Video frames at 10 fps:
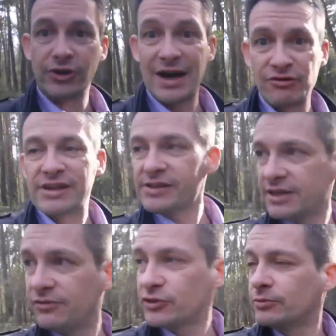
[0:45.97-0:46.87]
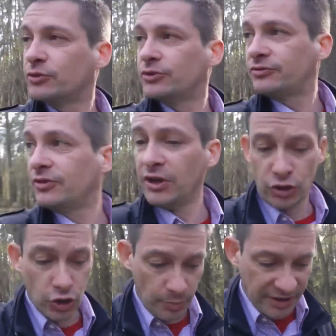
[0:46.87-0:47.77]
I really give you some good...
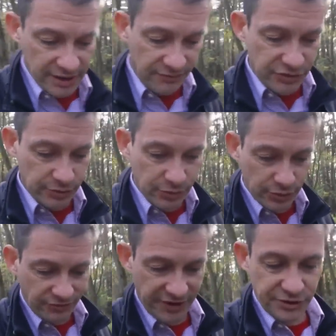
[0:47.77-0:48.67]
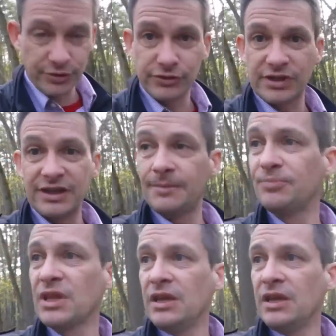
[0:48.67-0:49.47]
Hope I give you some good videos here.